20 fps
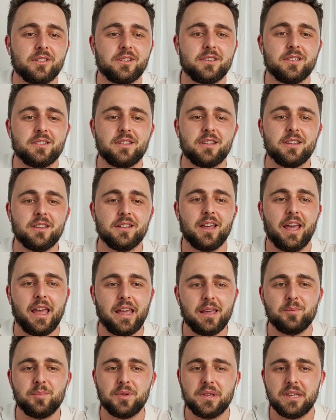is the
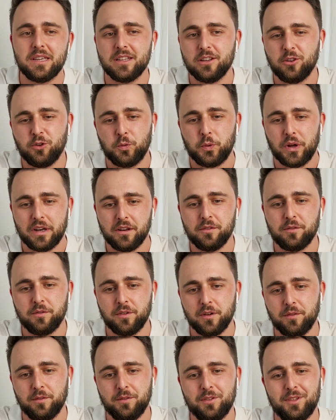AP
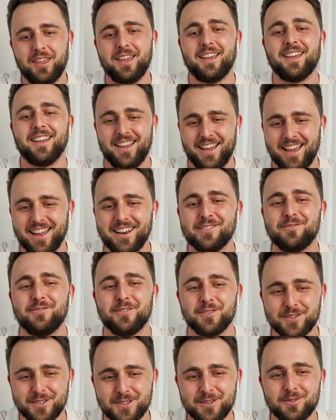25th
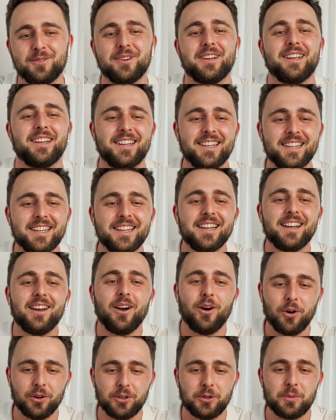anniversary
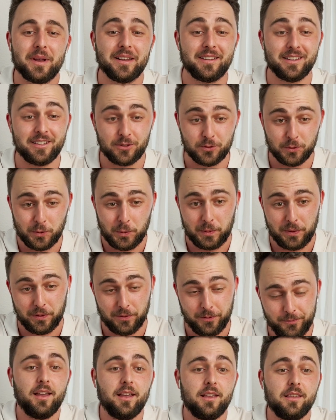automatic tourbillon.
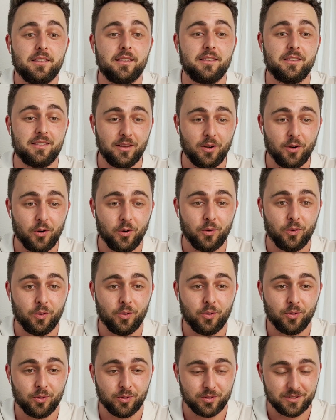
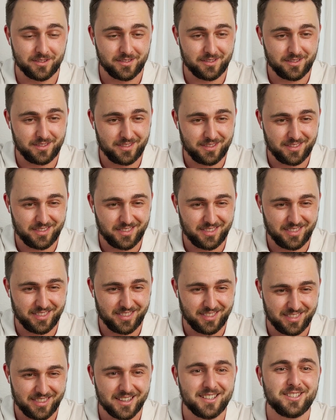So
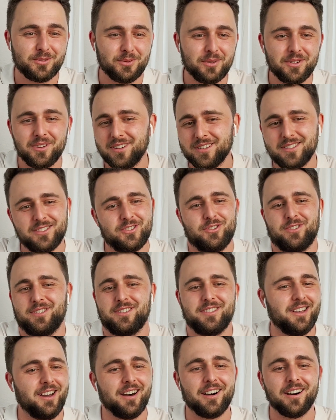this one is
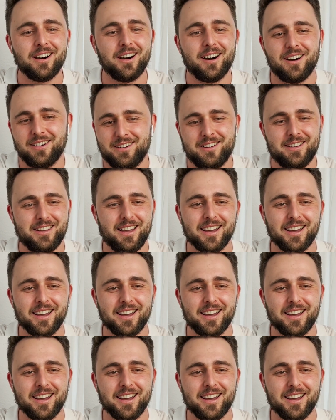just ugly. I